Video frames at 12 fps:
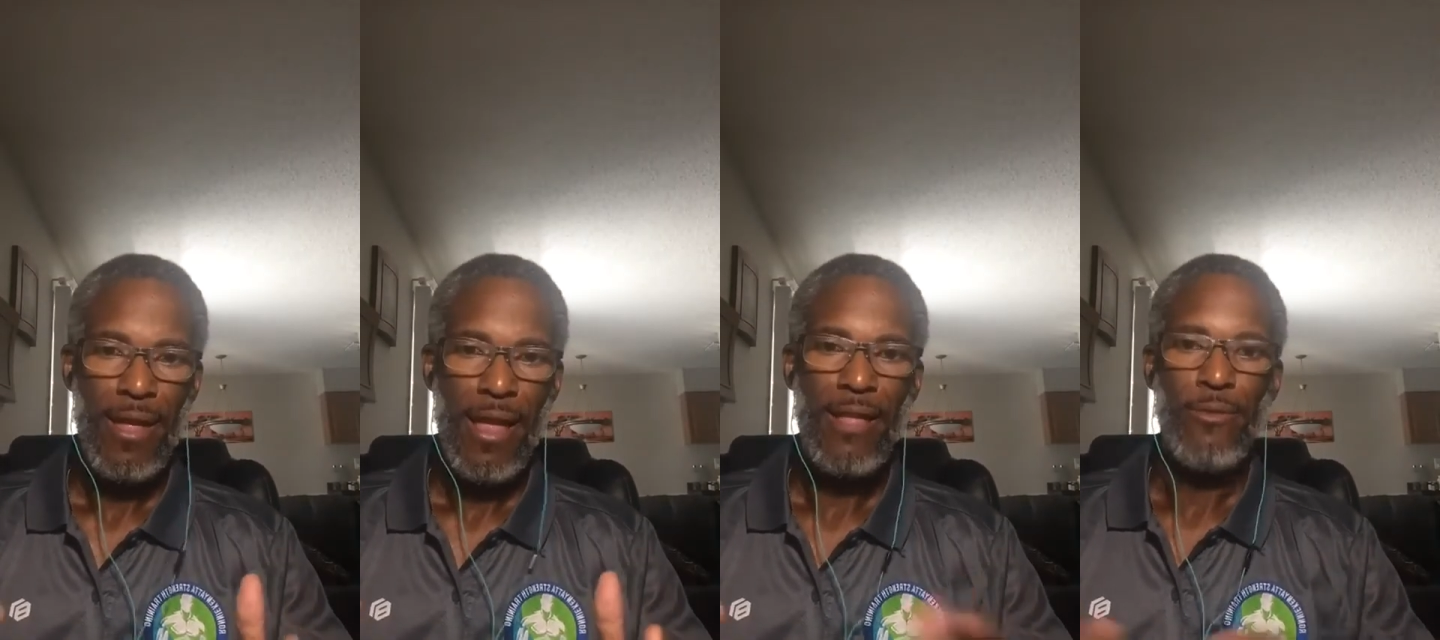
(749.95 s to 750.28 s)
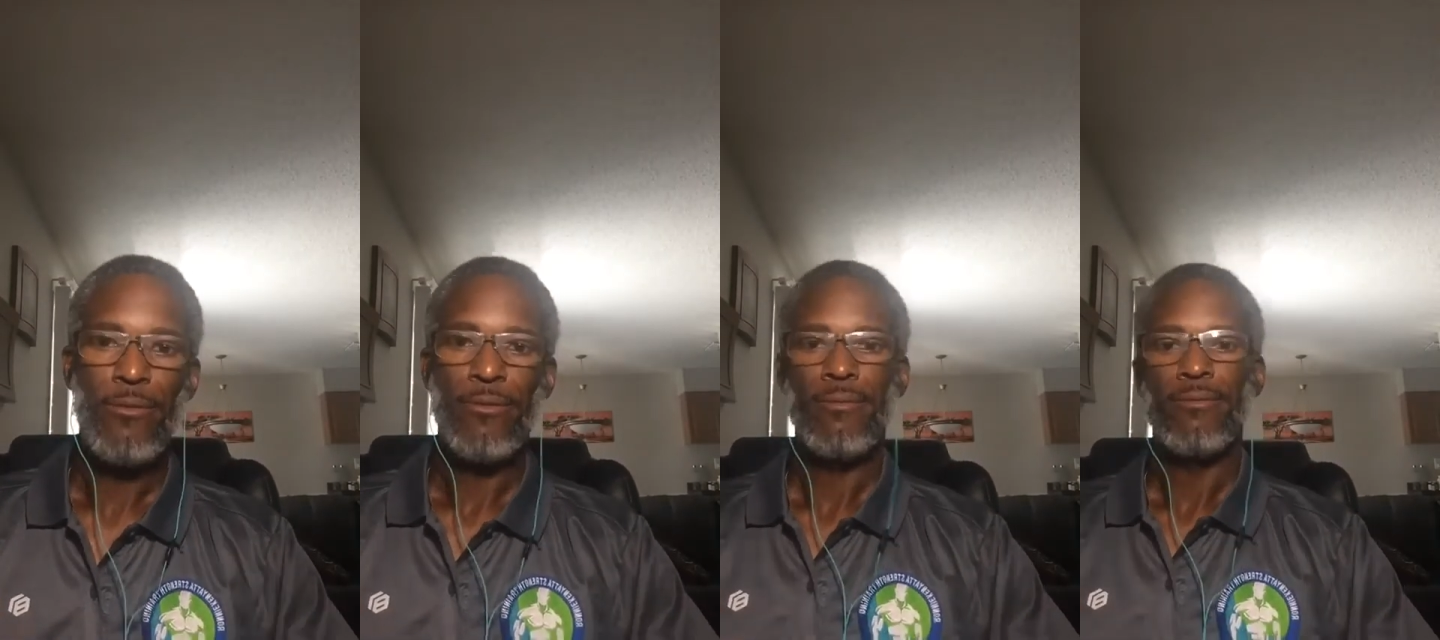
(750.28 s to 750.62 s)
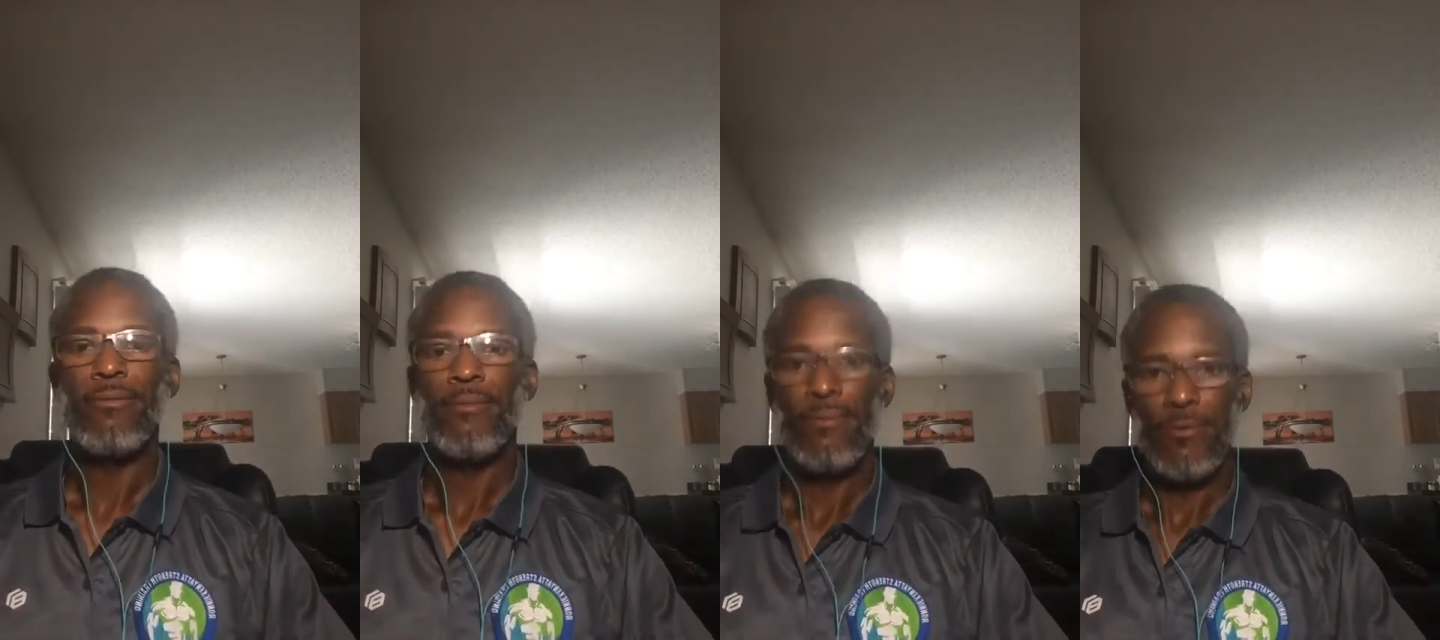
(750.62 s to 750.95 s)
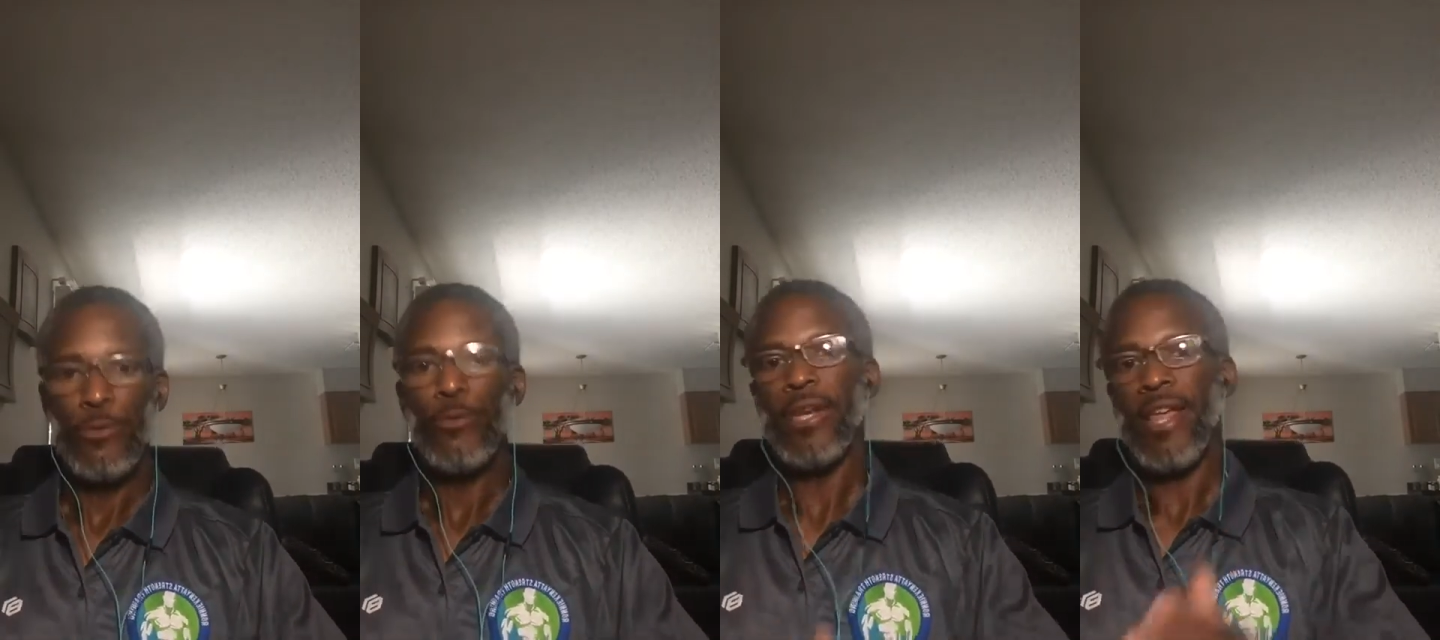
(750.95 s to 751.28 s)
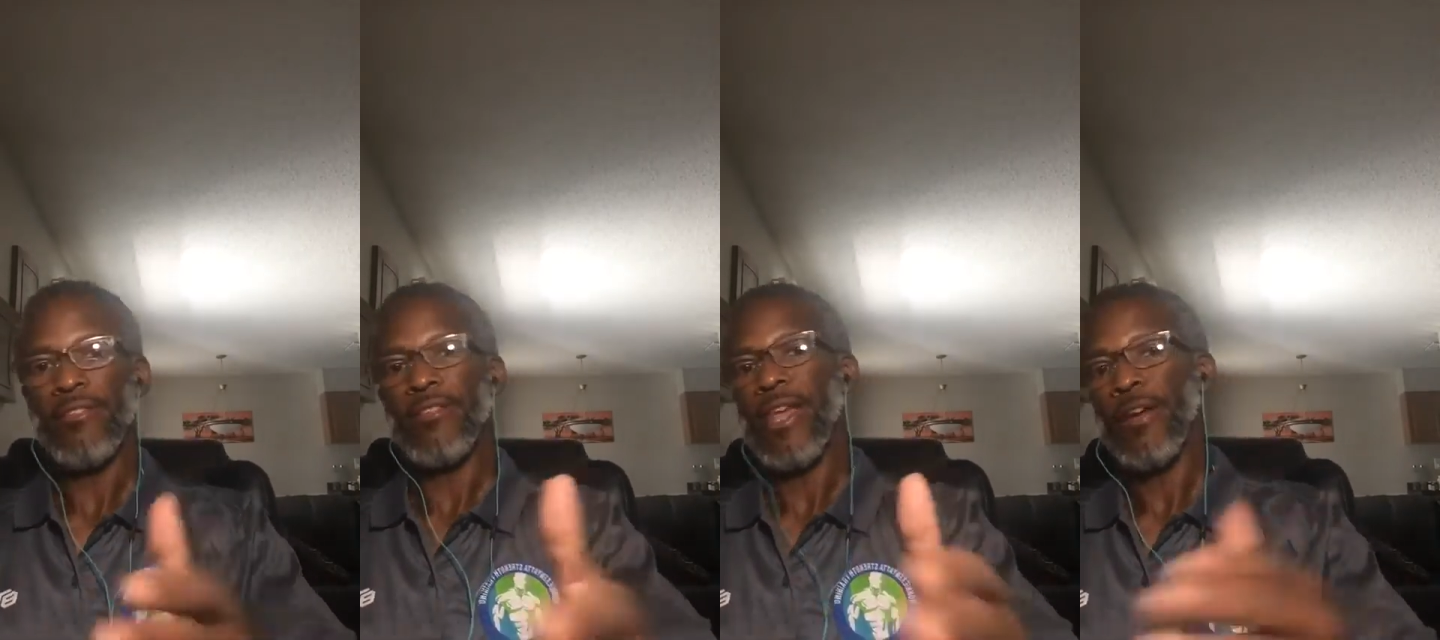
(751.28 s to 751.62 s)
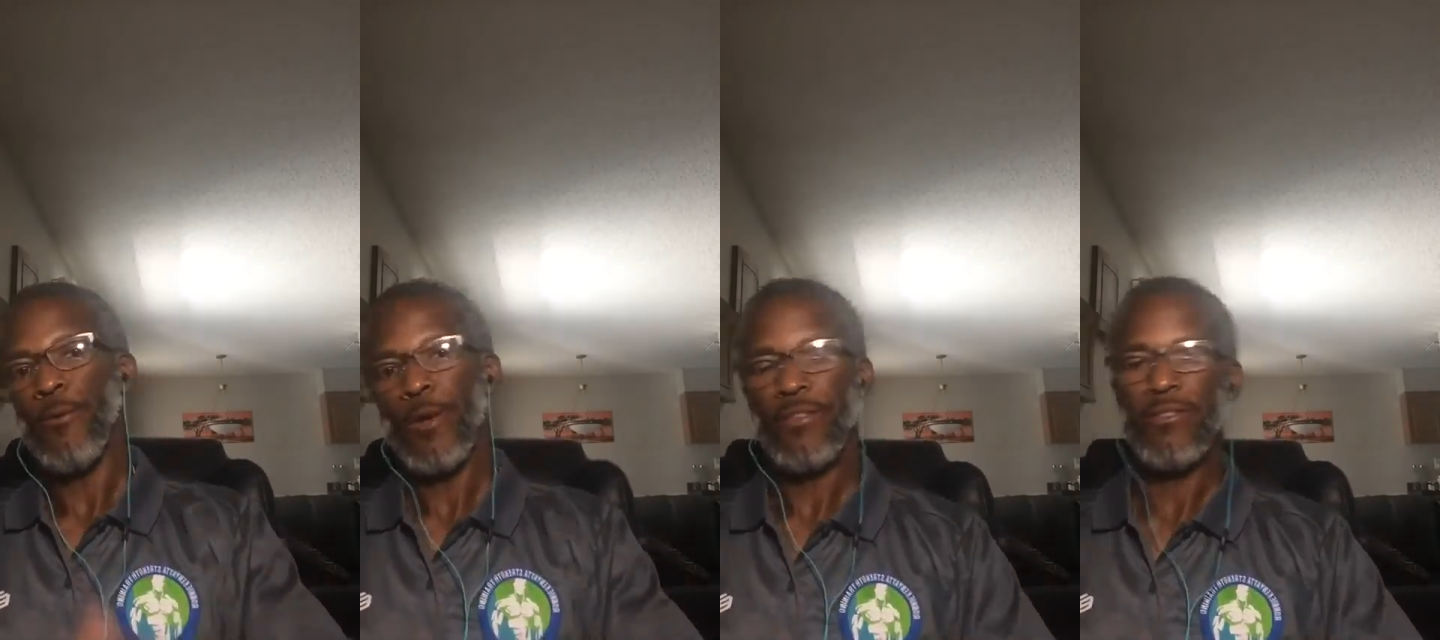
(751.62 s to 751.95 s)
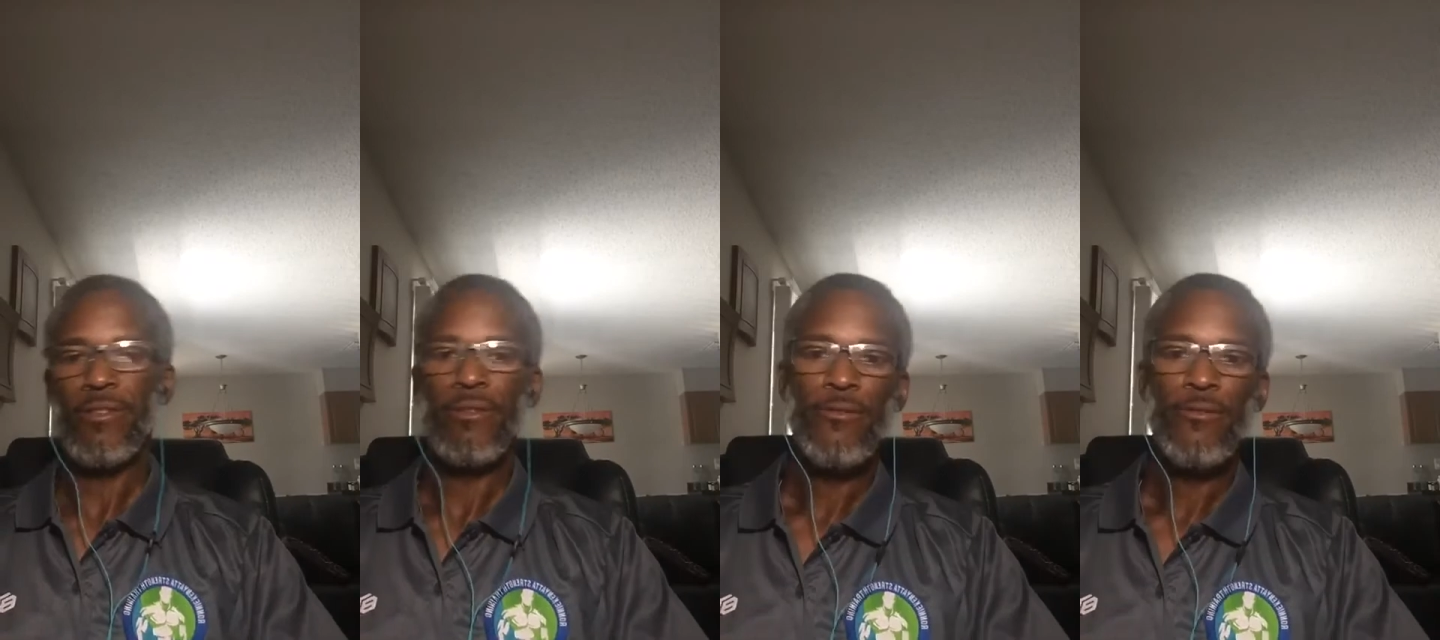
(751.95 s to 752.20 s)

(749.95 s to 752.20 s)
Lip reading: And you can answer that question.